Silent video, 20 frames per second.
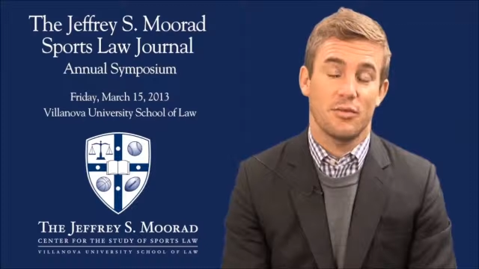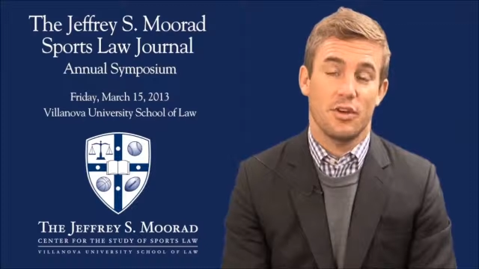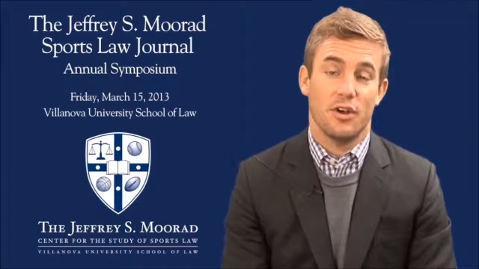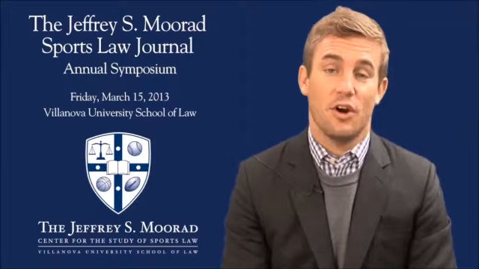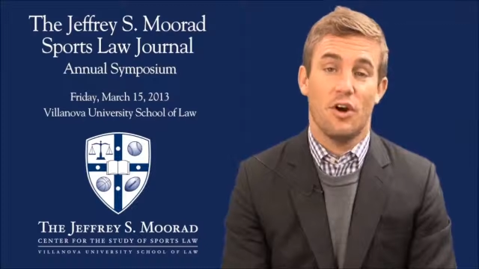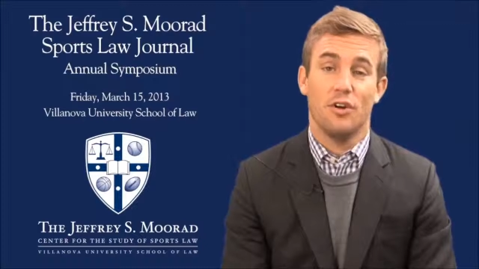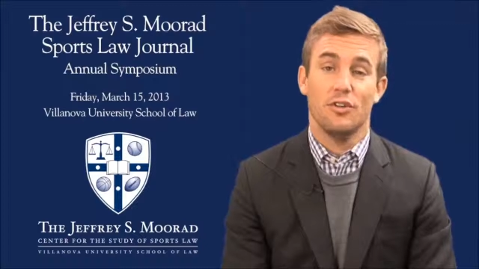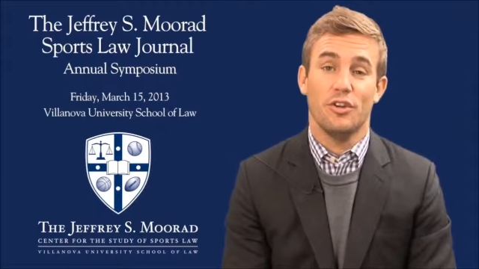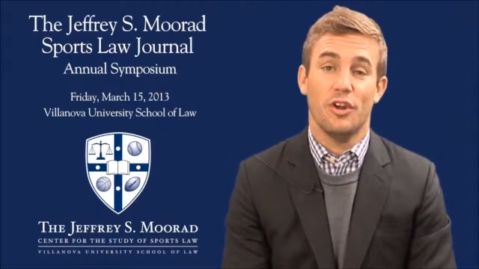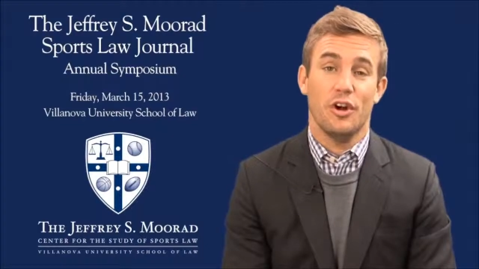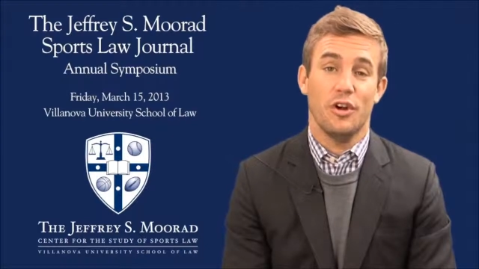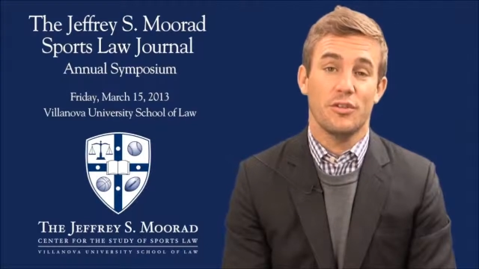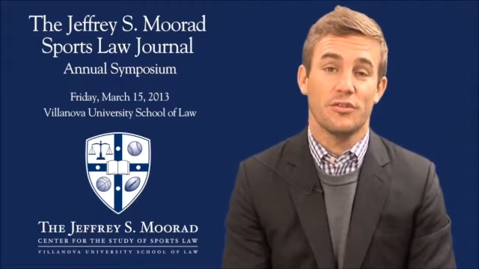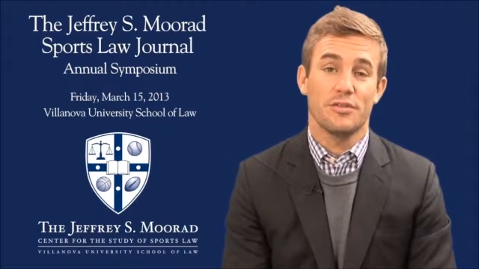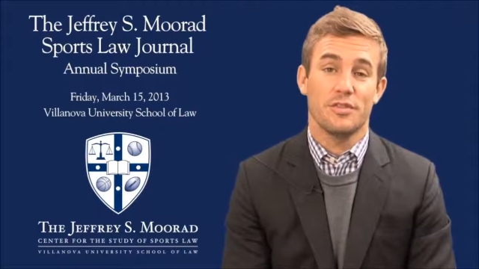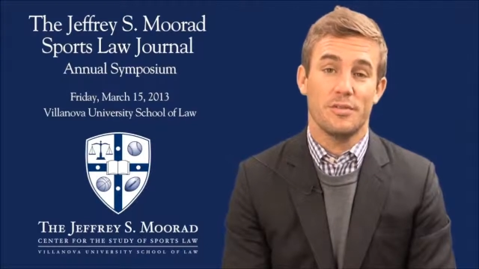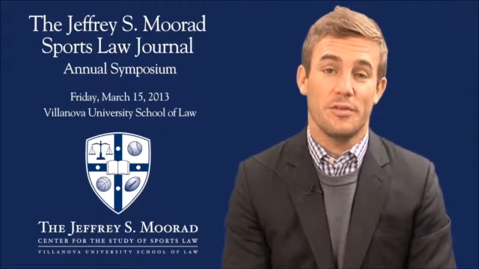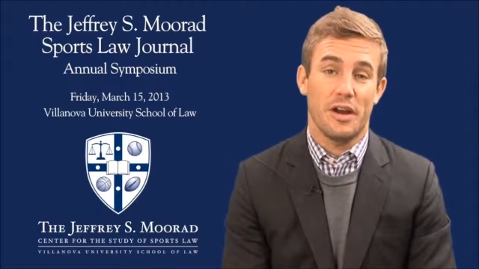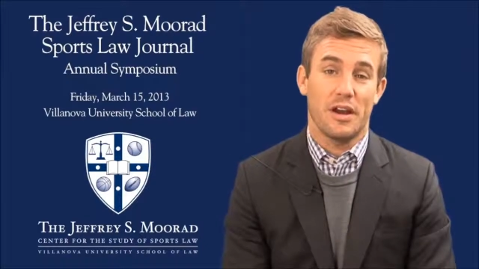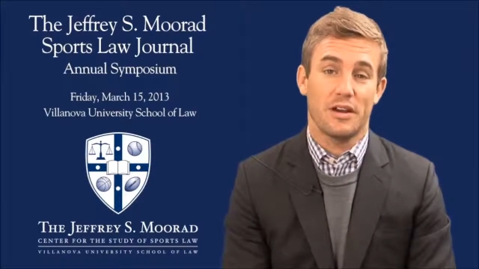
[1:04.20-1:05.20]
We all know
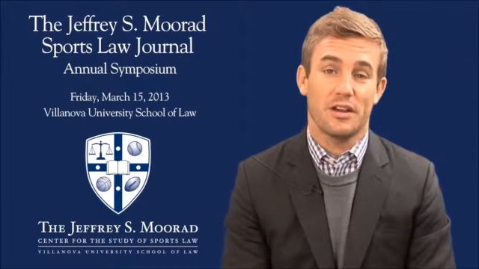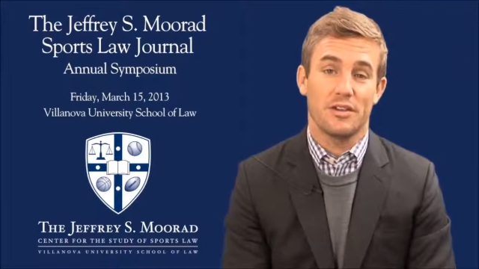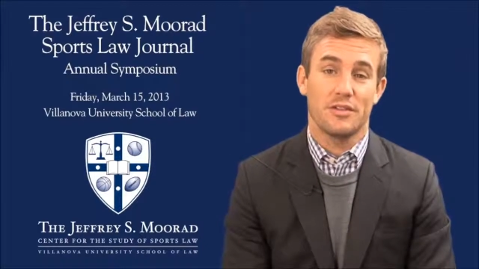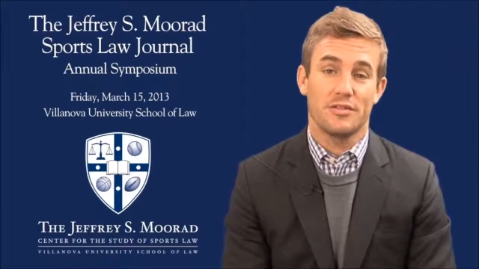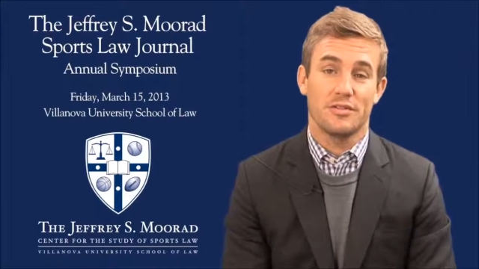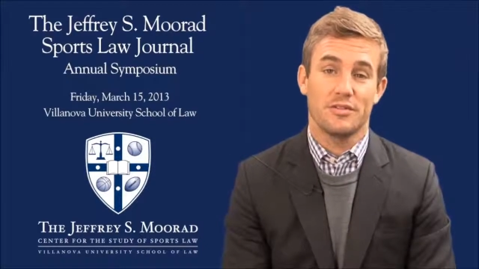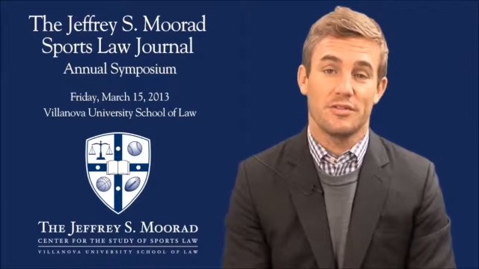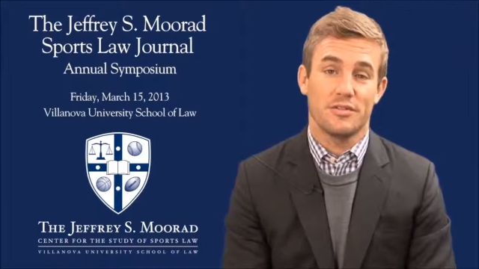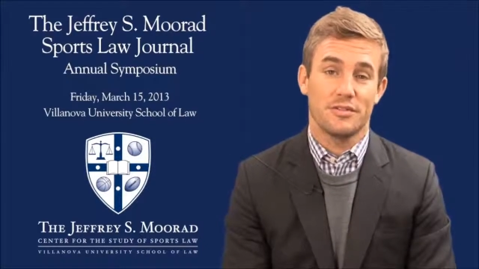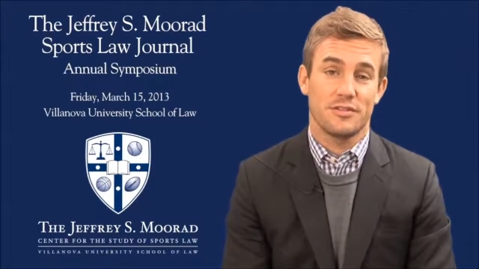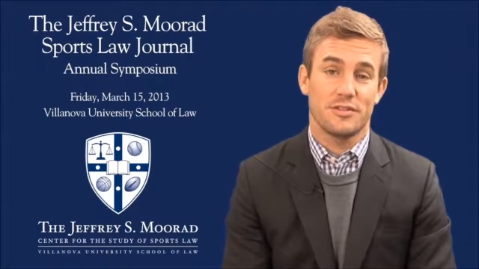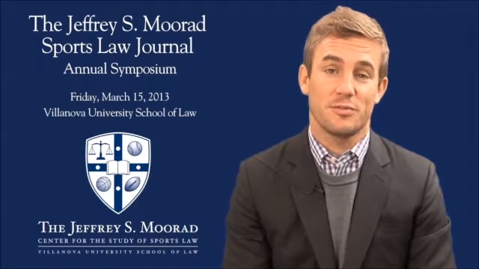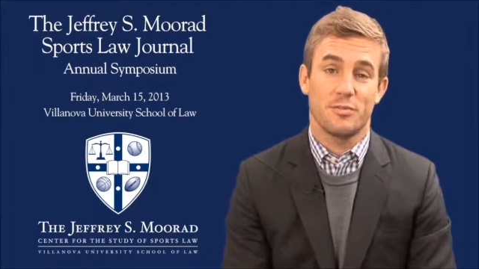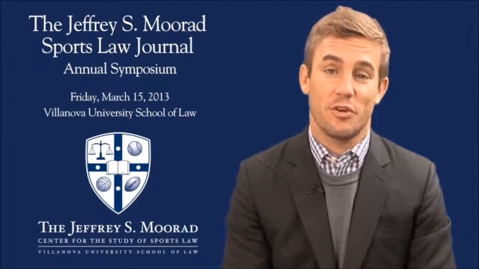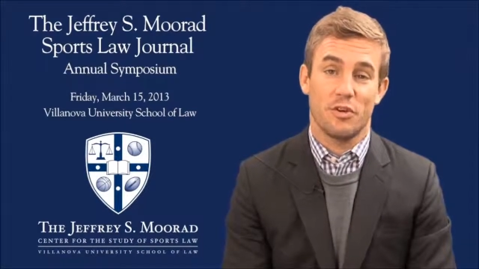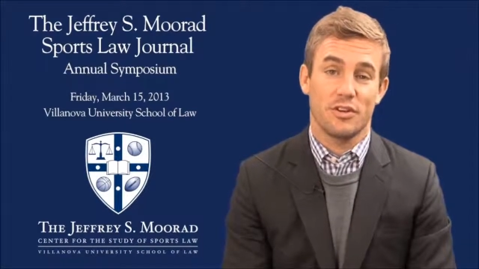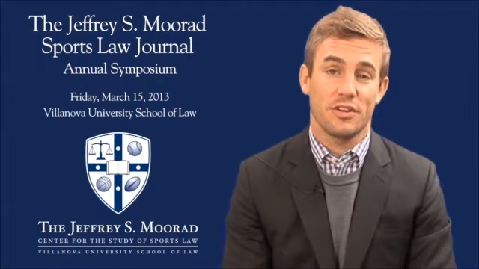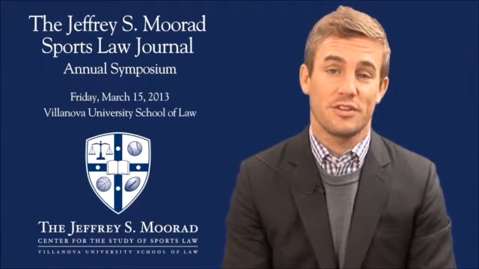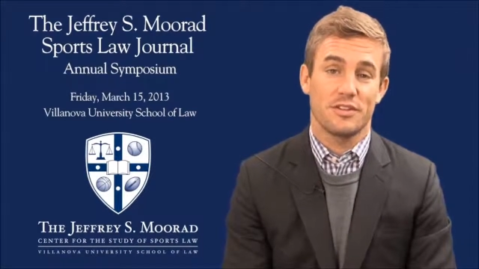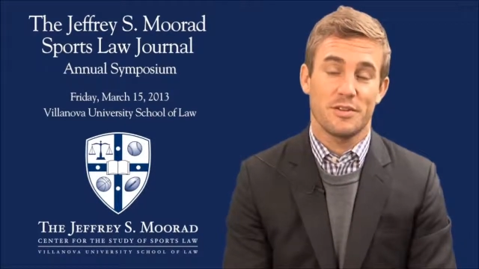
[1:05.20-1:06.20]

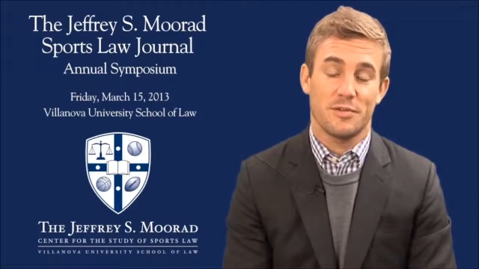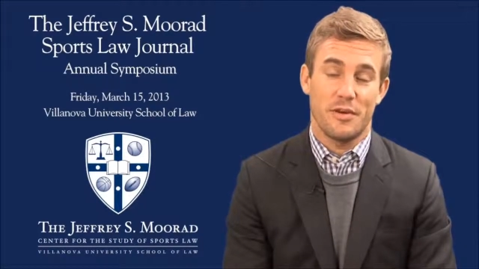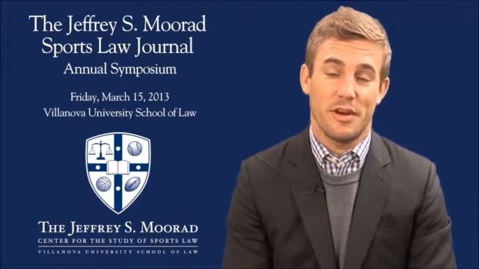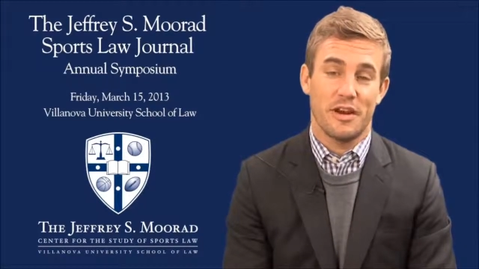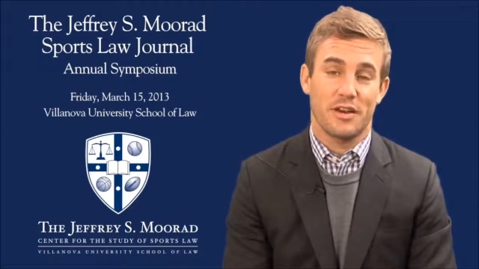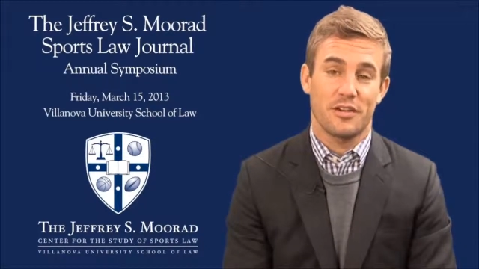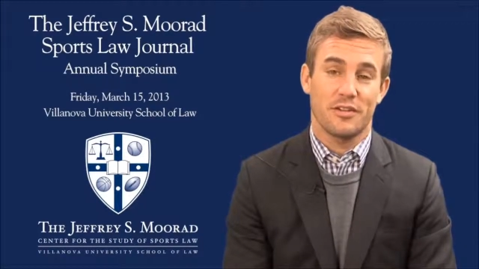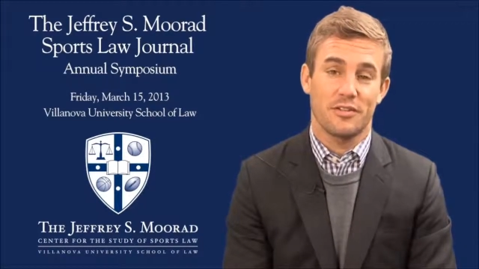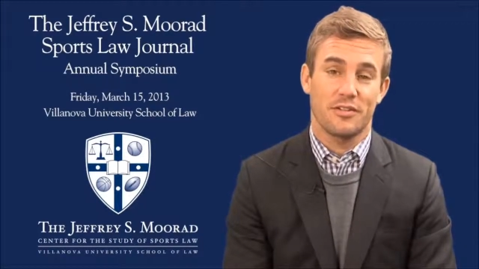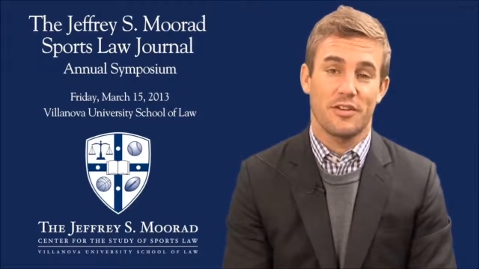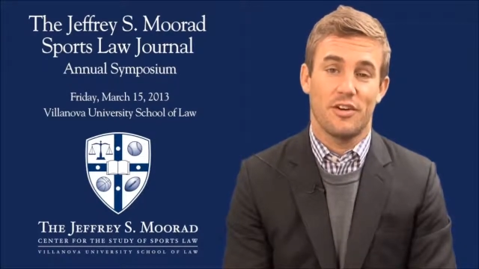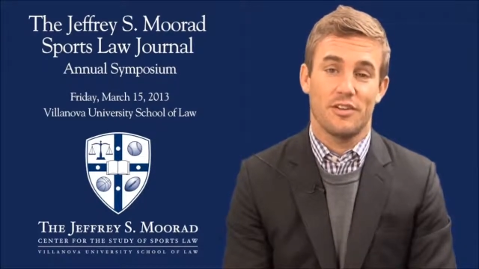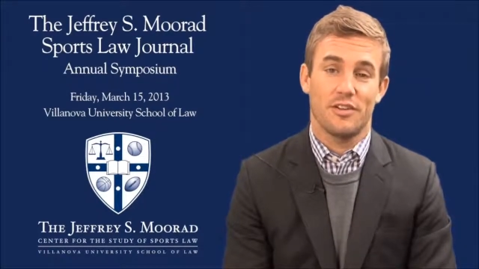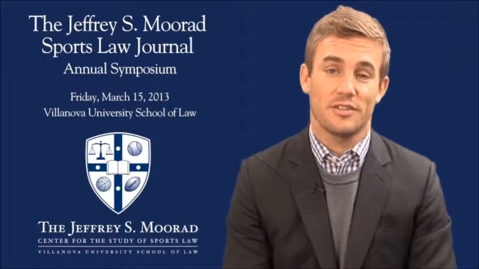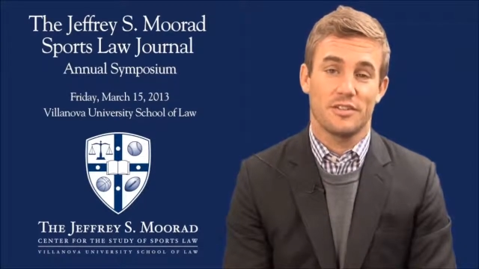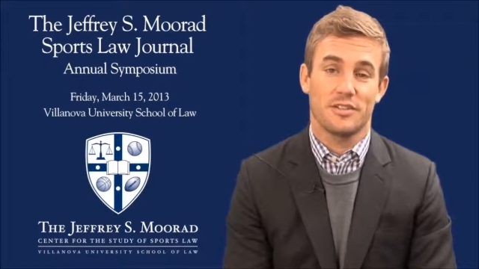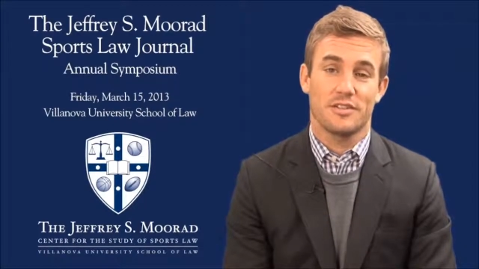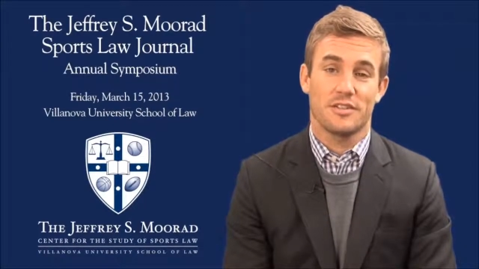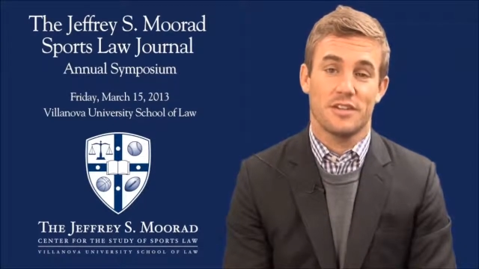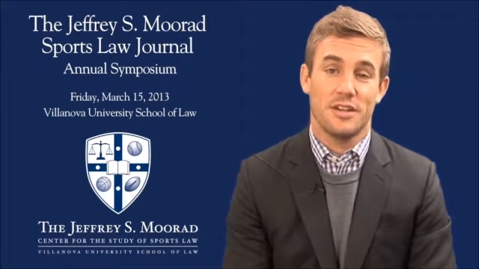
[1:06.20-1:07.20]
smoking tobacco
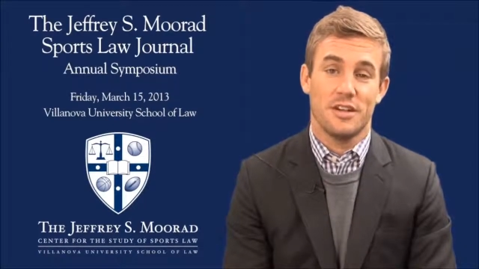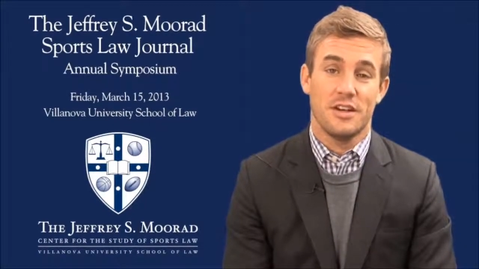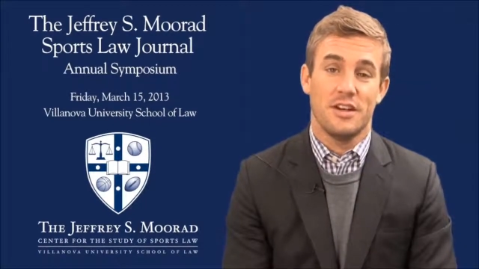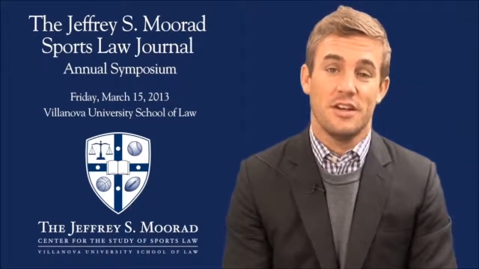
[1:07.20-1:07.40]
causes